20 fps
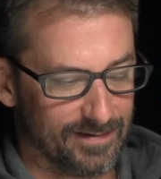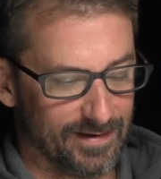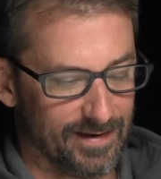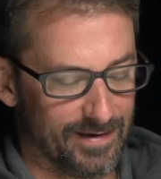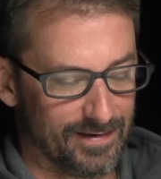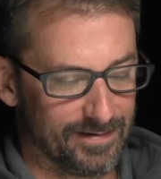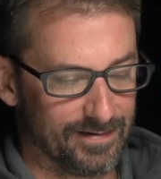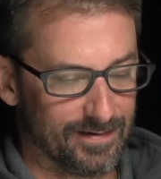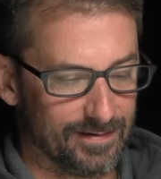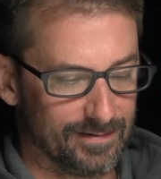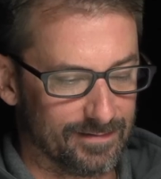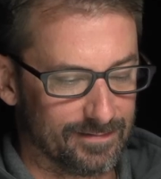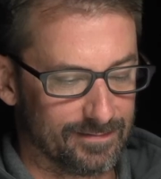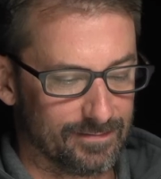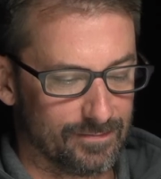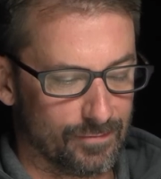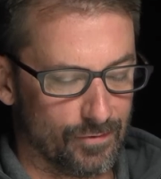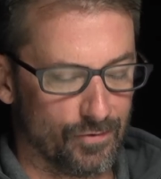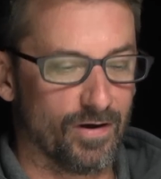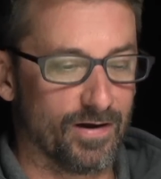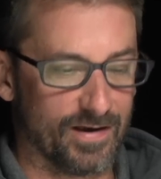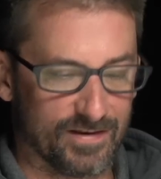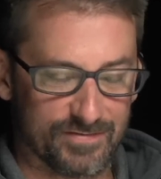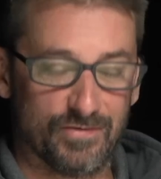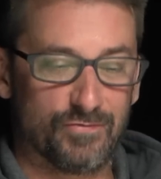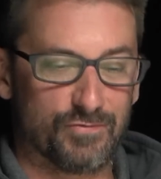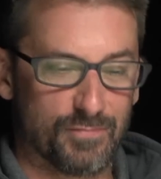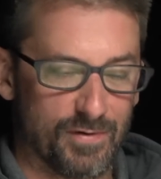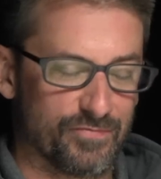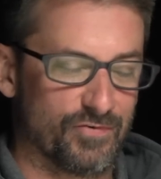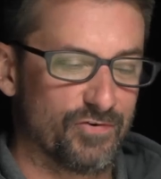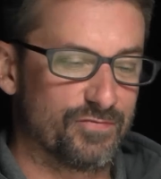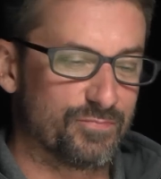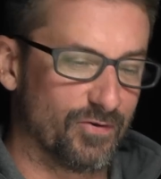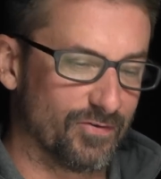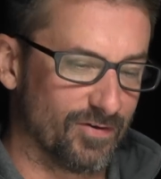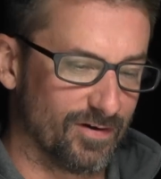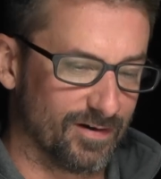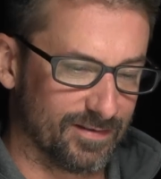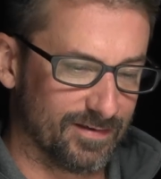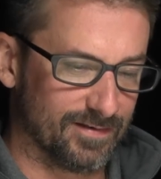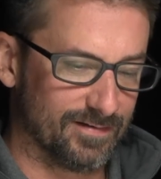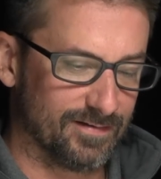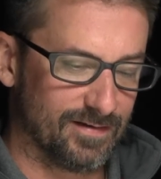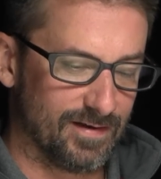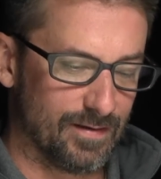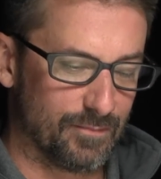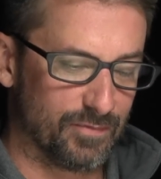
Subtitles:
and oh no, I guess it was my first bulldog then.